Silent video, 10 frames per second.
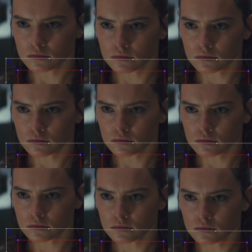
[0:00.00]

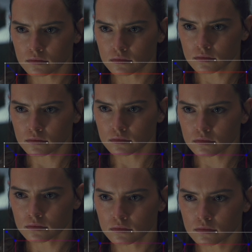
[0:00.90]

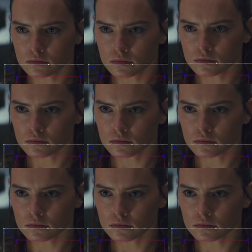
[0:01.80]
No one is speaking in this clip.